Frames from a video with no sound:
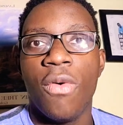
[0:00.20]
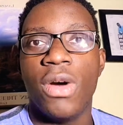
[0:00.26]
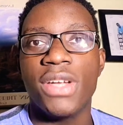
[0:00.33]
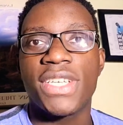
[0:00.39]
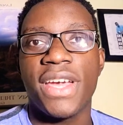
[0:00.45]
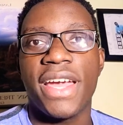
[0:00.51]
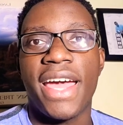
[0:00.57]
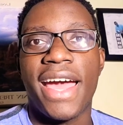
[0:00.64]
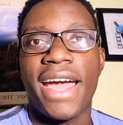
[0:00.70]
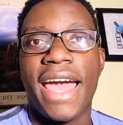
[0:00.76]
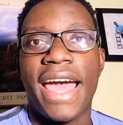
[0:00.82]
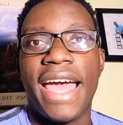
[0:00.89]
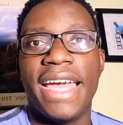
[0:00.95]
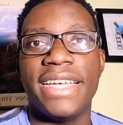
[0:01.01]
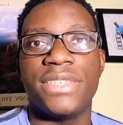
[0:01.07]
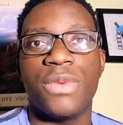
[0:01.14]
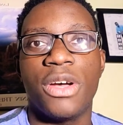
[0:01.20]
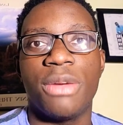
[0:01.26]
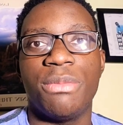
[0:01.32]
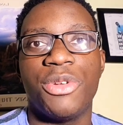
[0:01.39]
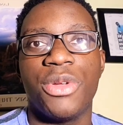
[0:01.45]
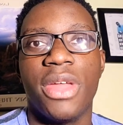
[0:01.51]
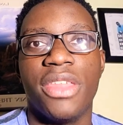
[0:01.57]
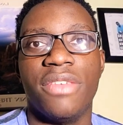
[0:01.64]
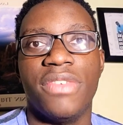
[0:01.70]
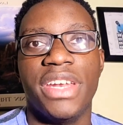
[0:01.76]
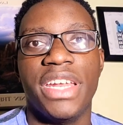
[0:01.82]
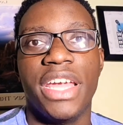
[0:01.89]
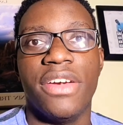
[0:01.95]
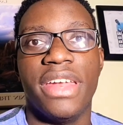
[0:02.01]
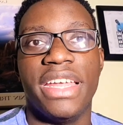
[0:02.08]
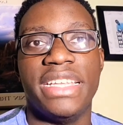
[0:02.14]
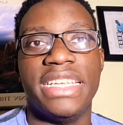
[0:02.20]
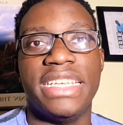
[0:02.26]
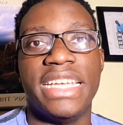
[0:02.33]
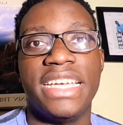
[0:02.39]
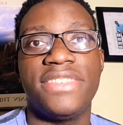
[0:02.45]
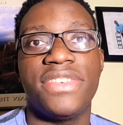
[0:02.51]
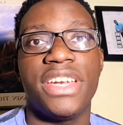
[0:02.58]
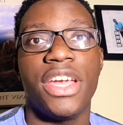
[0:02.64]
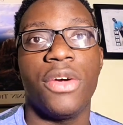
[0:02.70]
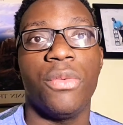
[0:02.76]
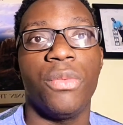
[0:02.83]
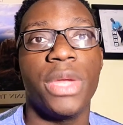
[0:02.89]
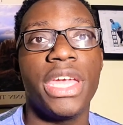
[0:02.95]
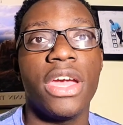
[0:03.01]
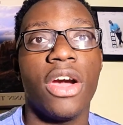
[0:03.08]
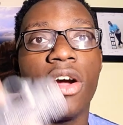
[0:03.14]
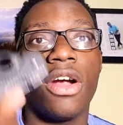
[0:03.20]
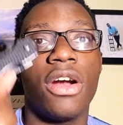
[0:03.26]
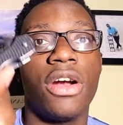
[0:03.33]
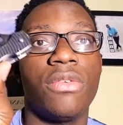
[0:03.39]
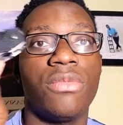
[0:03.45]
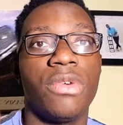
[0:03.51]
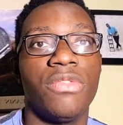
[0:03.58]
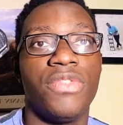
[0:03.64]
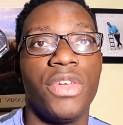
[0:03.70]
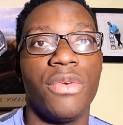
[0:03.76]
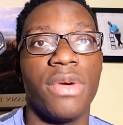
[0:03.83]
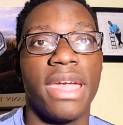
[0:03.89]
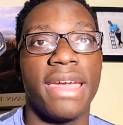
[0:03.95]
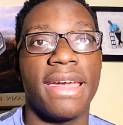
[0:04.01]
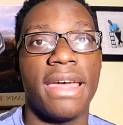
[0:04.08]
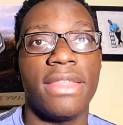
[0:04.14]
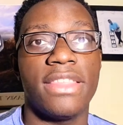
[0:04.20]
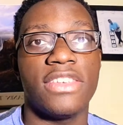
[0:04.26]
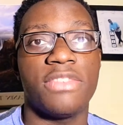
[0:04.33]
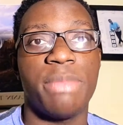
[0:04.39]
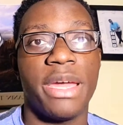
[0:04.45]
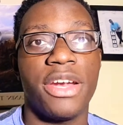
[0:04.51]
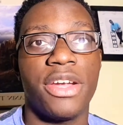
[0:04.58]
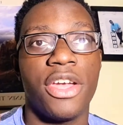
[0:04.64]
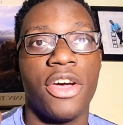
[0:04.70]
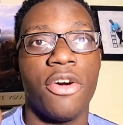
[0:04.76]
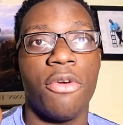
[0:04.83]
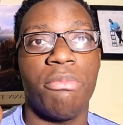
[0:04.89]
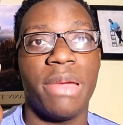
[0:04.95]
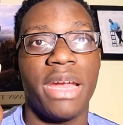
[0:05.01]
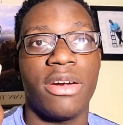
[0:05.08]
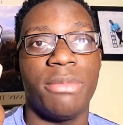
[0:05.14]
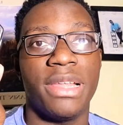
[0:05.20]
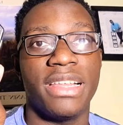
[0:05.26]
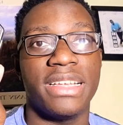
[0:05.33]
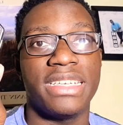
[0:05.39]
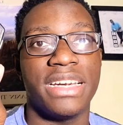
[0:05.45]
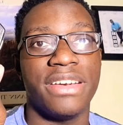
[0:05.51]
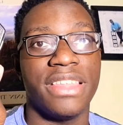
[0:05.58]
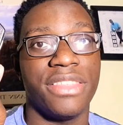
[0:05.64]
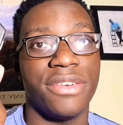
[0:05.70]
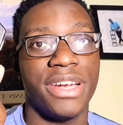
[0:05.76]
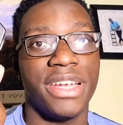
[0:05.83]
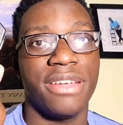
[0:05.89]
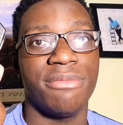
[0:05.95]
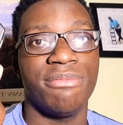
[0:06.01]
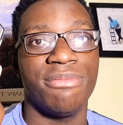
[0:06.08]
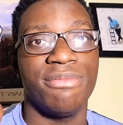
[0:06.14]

What's going on guys? Welcome to another video and in today's video we are reviewing the Spyderco Paramilitary 3.